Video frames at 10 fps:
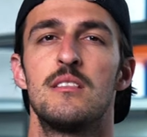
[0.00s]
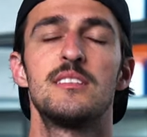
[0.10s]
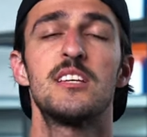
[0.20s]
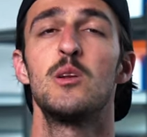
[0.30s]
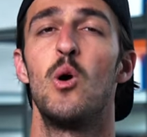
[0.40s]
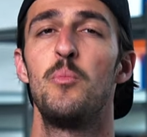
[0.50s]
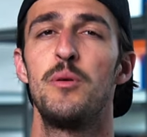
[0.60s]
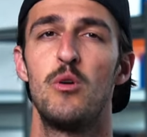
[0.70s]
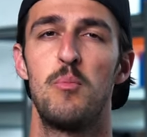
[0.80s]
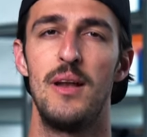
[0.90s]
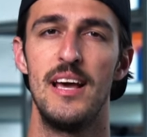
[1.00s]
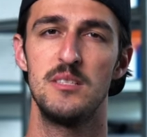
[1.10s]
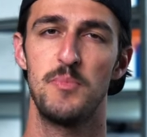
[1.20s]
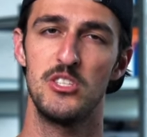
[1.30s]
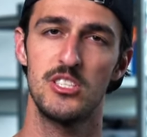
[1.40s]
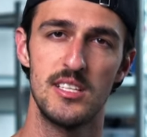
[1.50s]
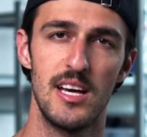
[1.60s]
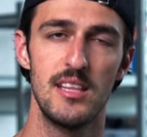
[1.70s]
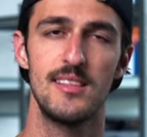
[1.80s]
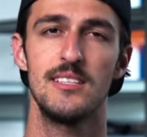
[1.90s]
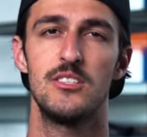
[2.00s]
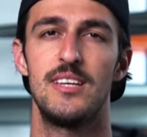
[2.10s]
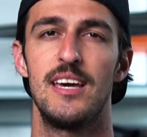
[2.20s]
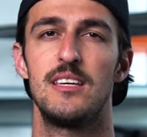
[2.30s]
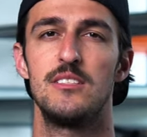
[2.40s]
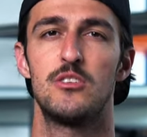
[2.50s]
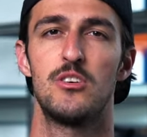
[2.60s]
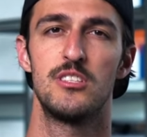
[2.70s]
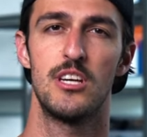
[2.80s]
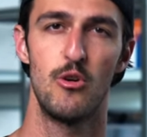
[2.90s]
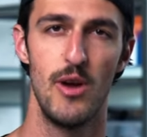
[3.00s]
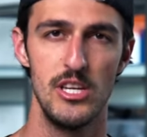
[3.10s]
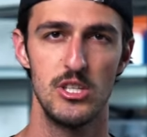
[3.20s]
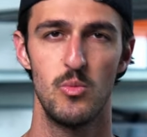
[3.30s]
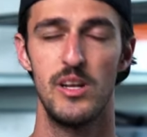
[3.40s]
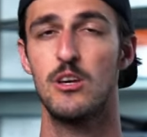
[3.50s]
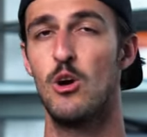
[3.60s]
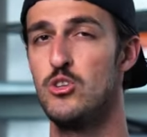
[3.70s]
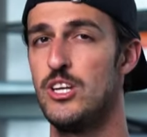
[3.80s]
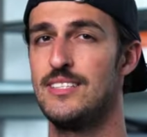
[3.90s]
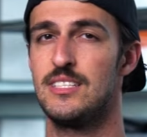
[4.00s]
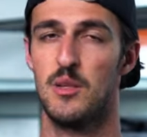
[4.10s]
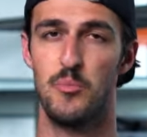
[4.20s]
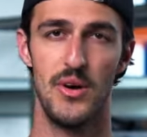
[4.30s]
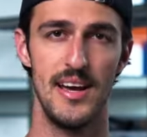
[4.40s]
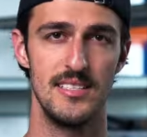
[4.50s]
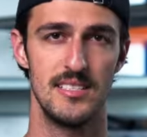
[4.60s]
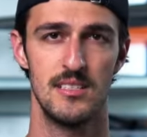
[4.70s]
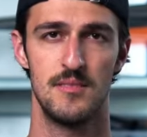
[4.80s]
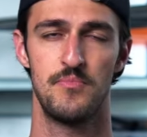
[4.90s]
This can all be replaced, but just another thing to take into consideration when negotiating the price.